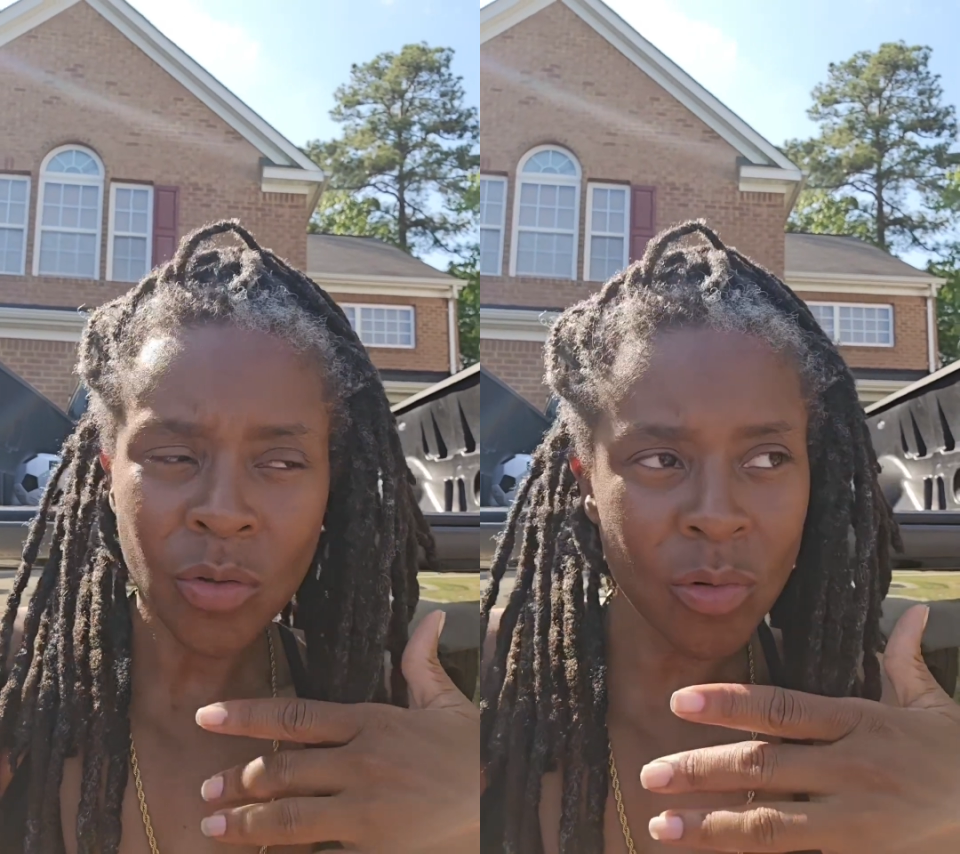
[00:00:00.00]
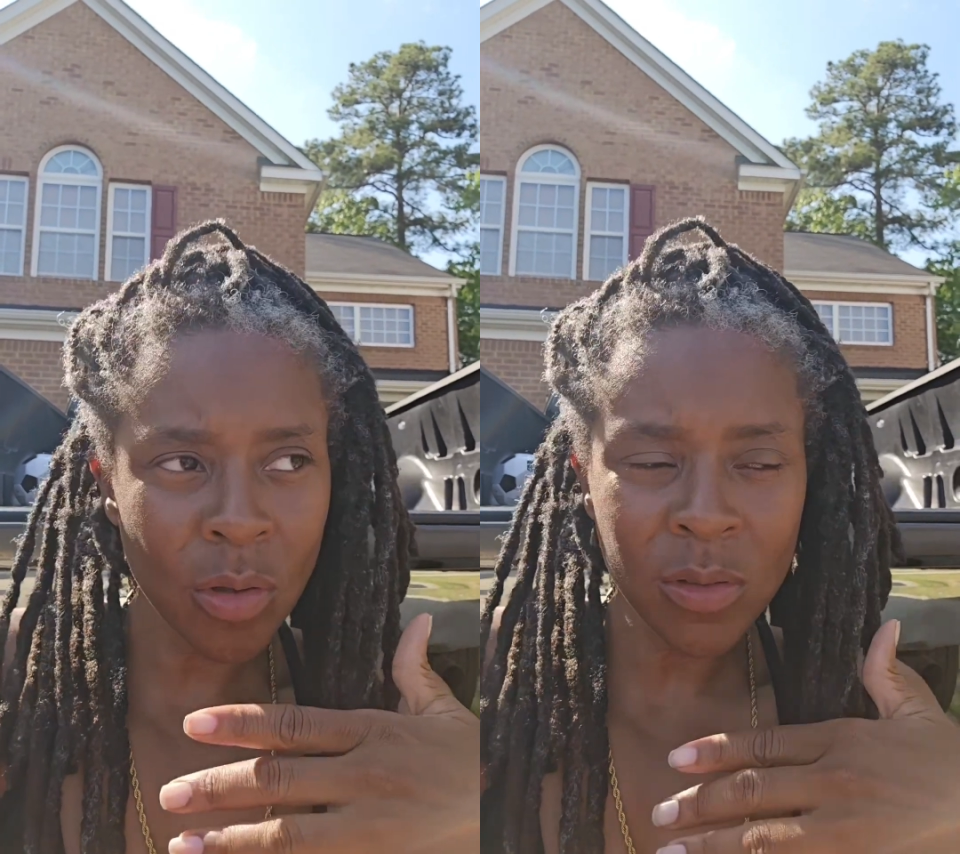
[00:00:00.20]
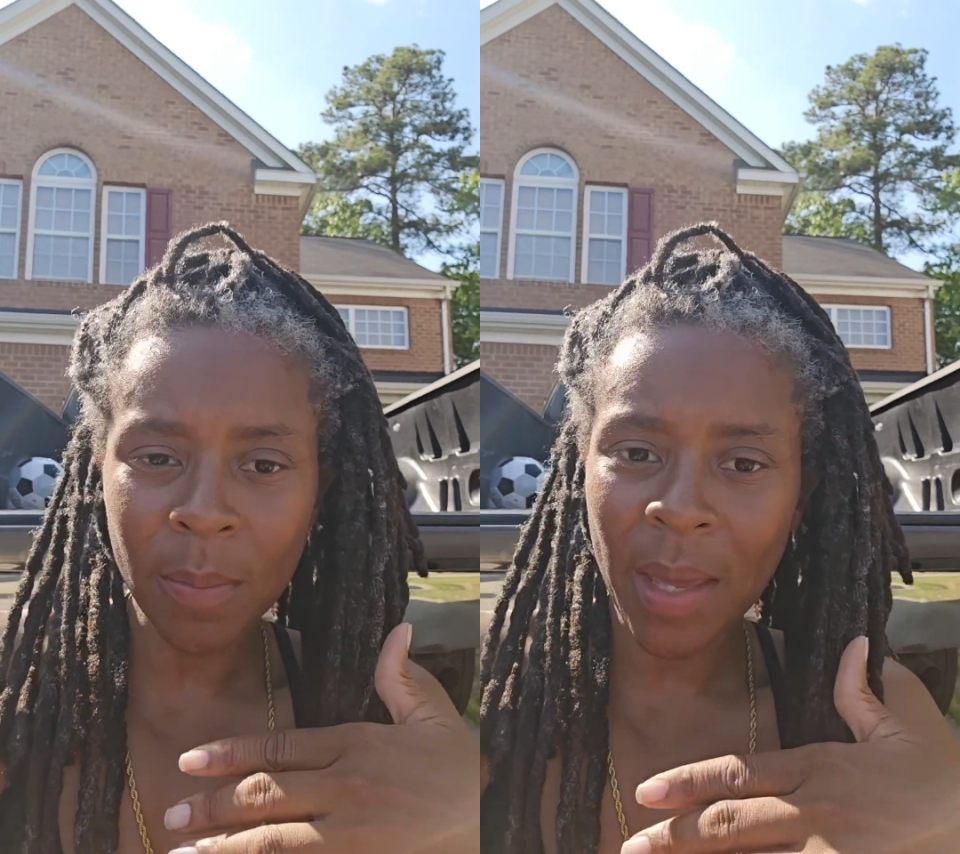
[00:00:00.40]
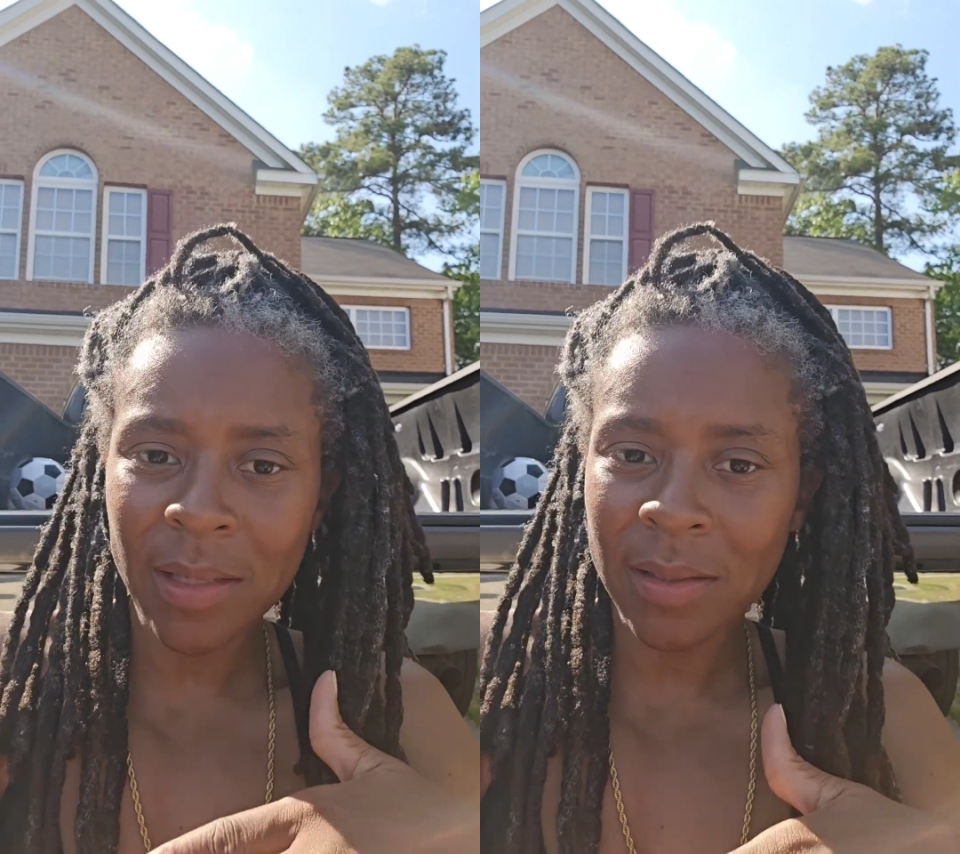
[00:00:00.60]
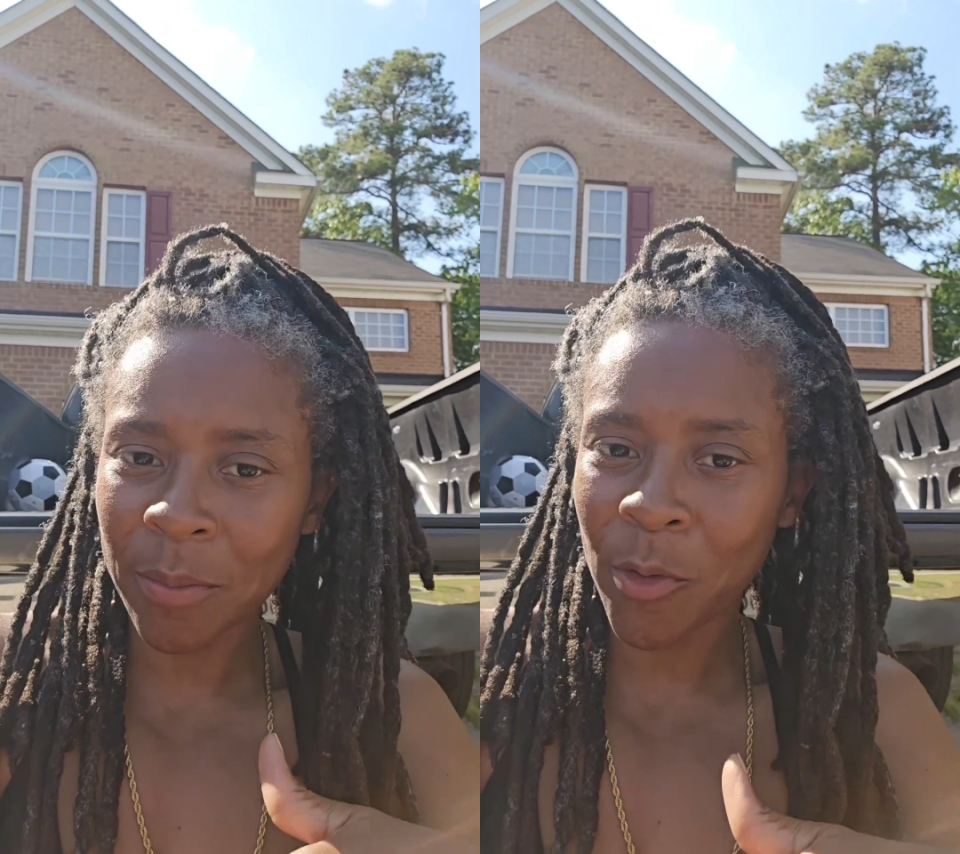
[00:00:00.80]
you know
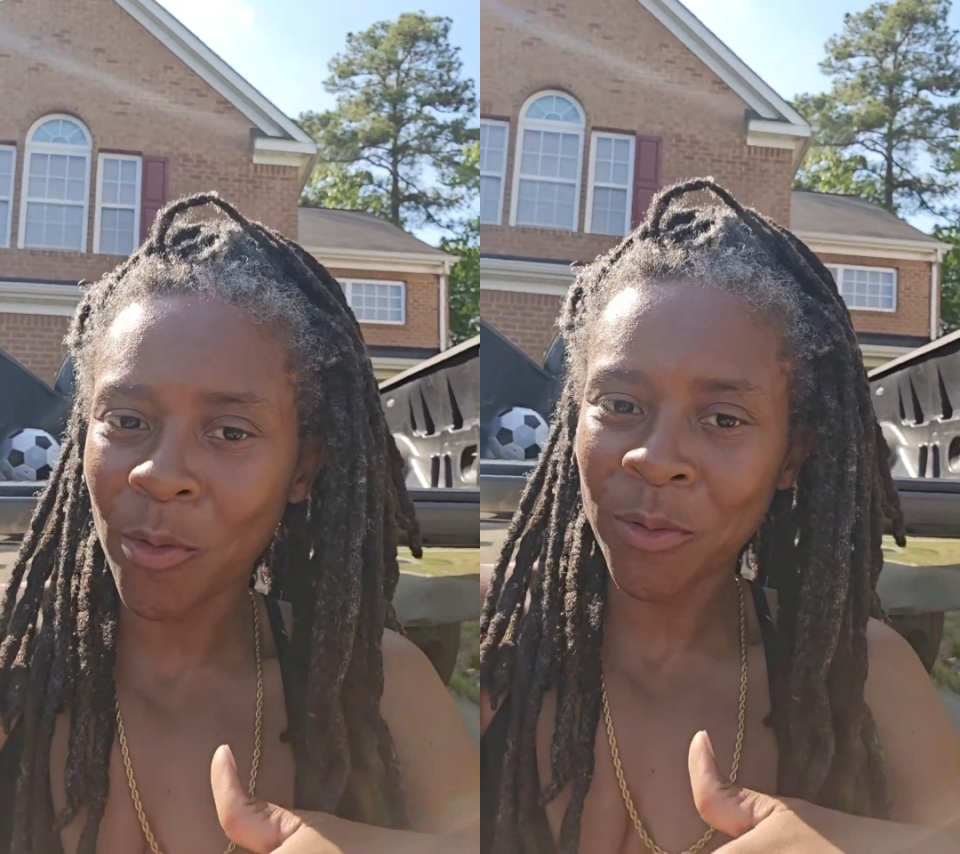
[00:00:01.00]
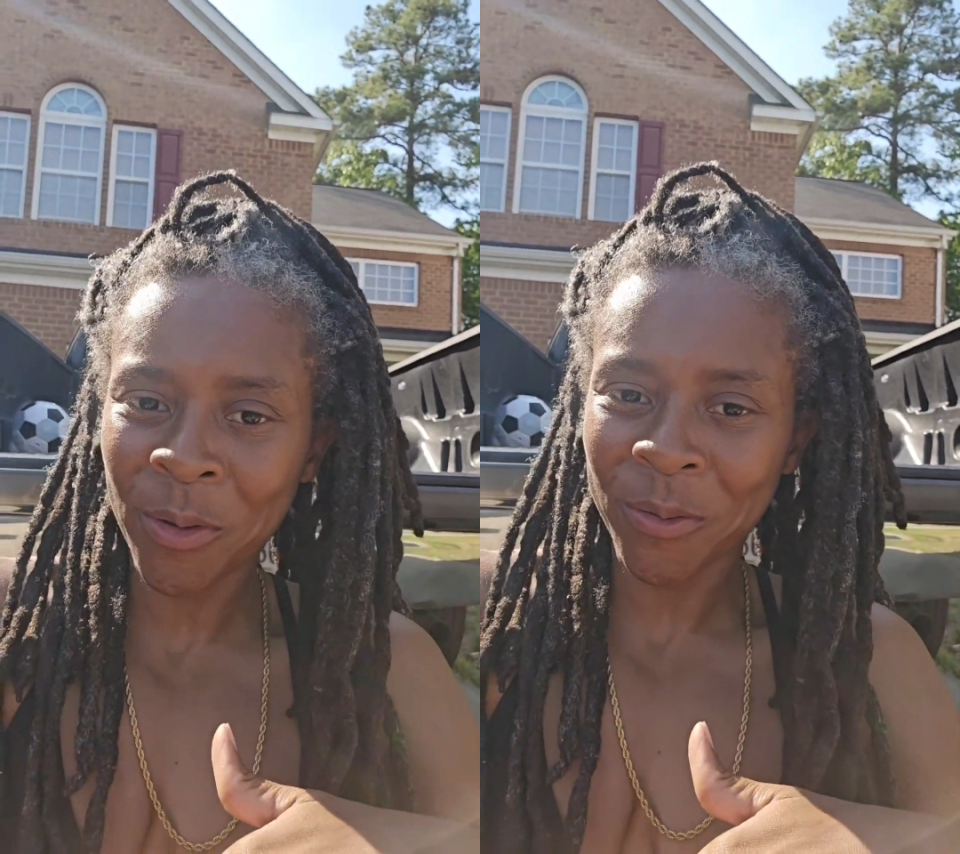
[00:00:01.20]
something going